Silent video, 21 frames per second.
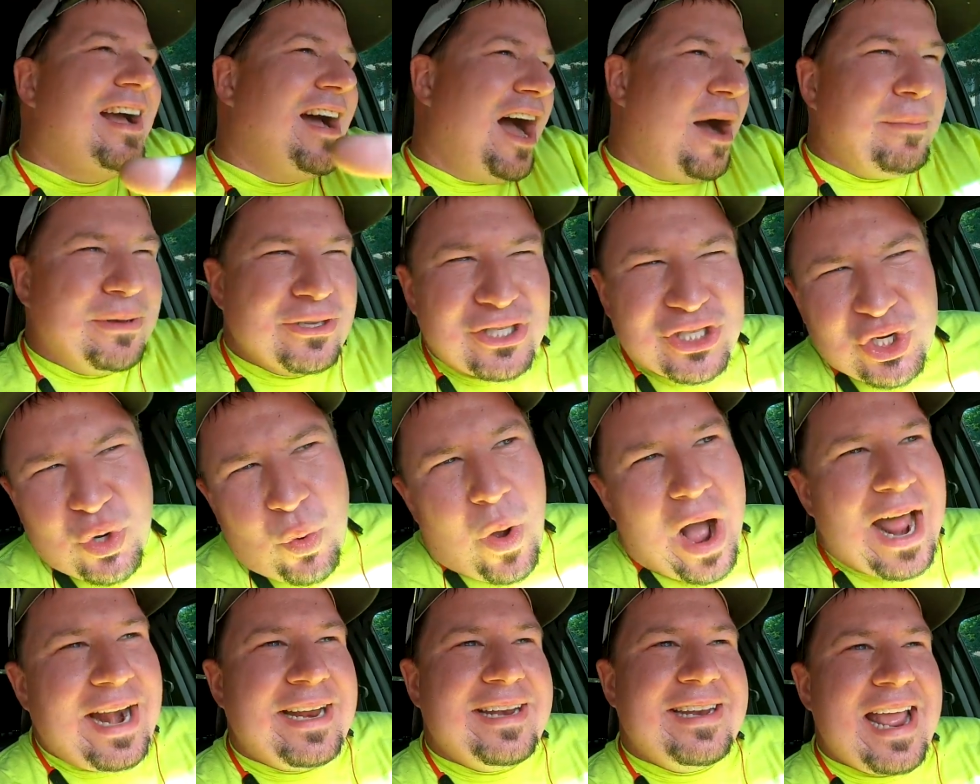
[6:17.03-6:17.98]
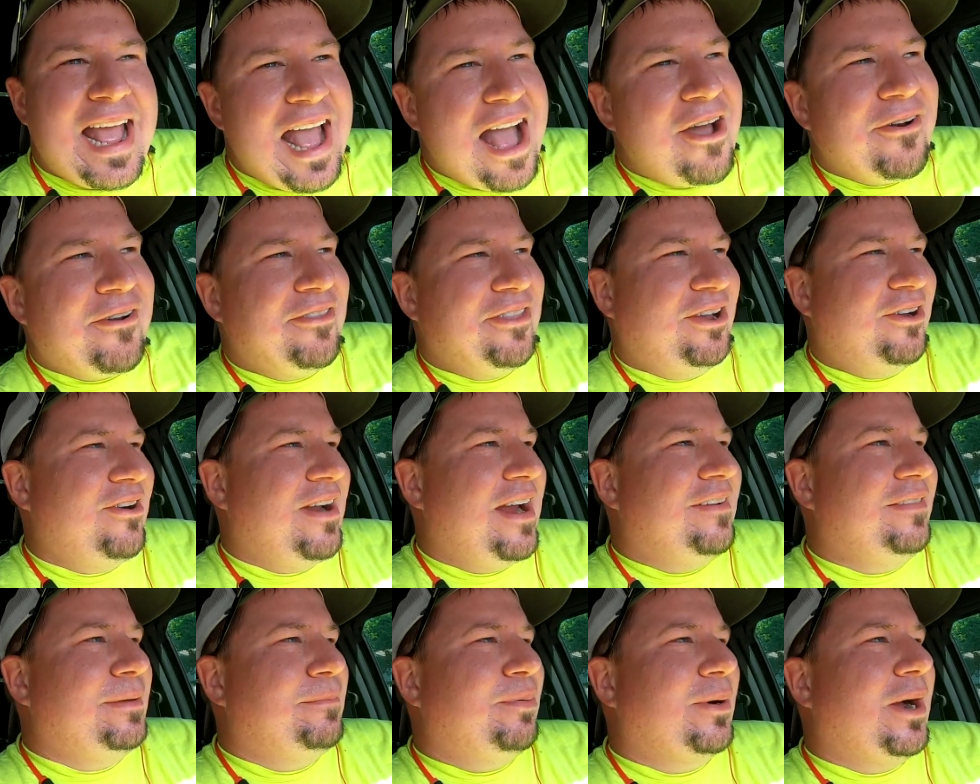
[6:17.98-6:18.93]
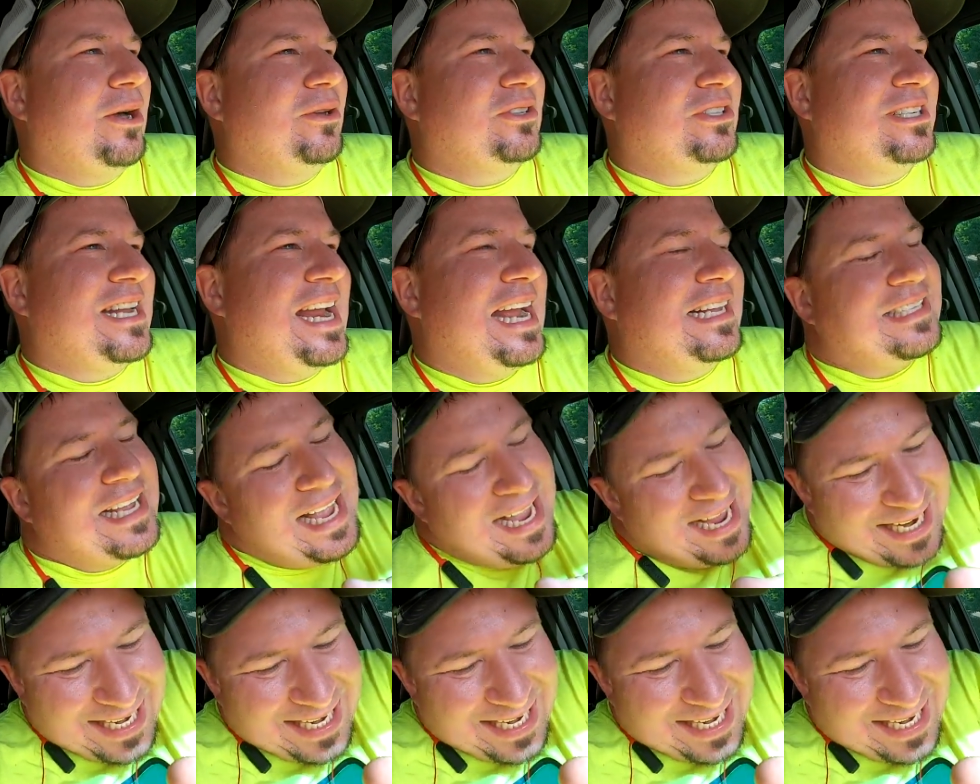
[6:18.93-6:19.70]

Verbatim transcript: I'm gonna squat it down on the Gravely Pro stance.